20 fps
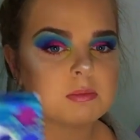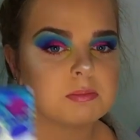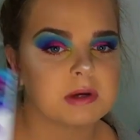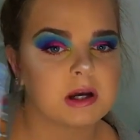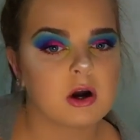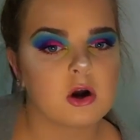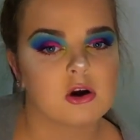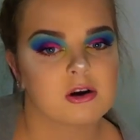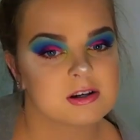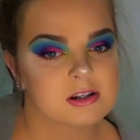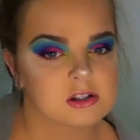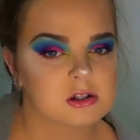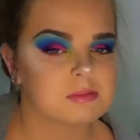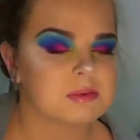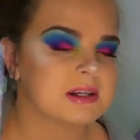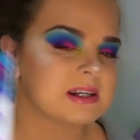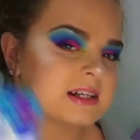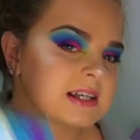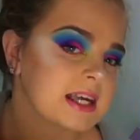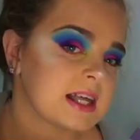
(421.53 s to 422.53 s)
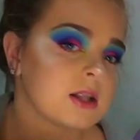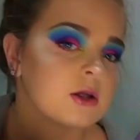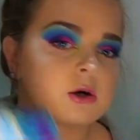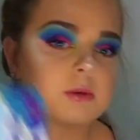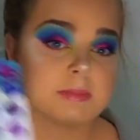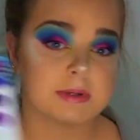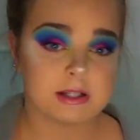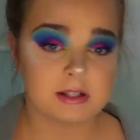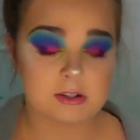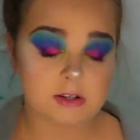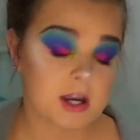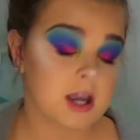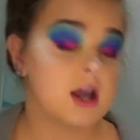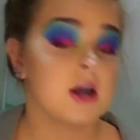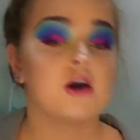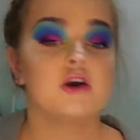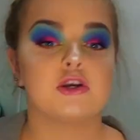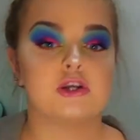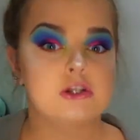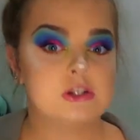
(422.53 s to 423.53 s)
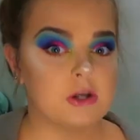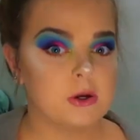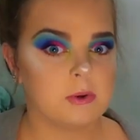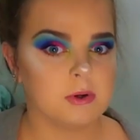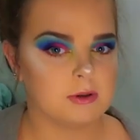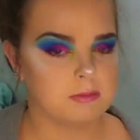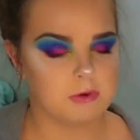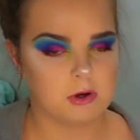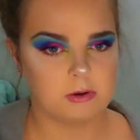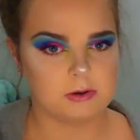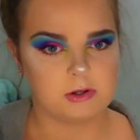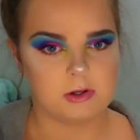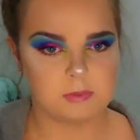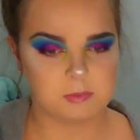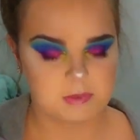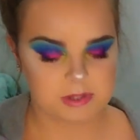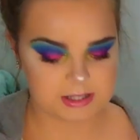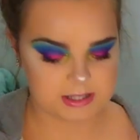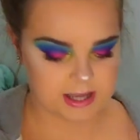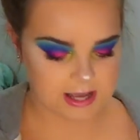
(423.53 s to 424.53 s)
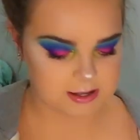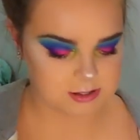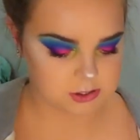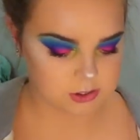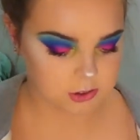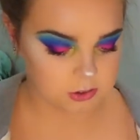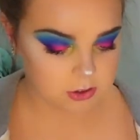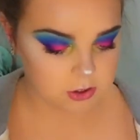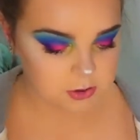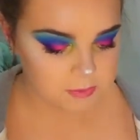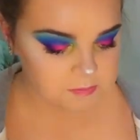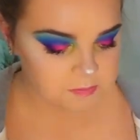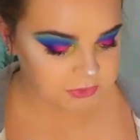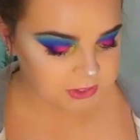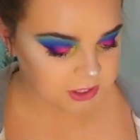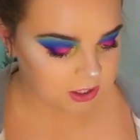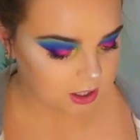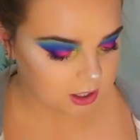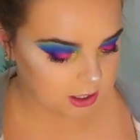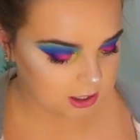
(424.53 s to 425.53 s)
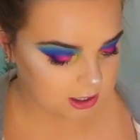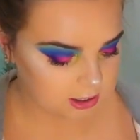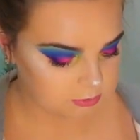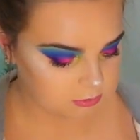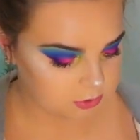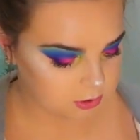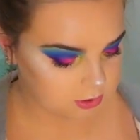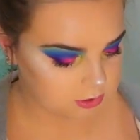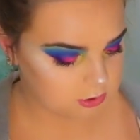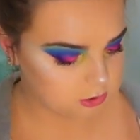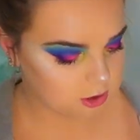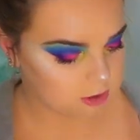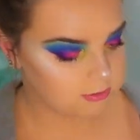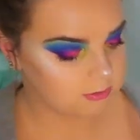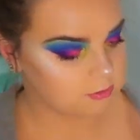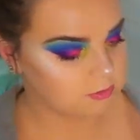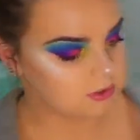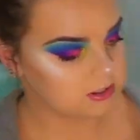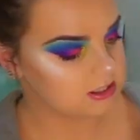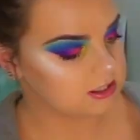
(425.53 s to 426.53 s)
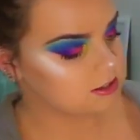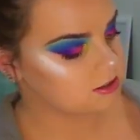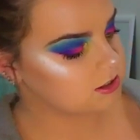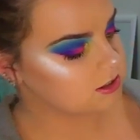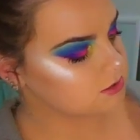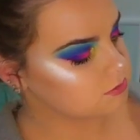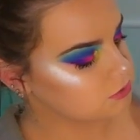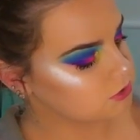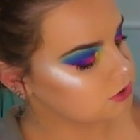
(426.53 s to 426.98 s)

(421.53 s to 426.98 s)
I'll pick an orange, I'll pick a yellow, I'll pick a green. You know what I'm going on with, okay? So I'm going to go in with this because I'm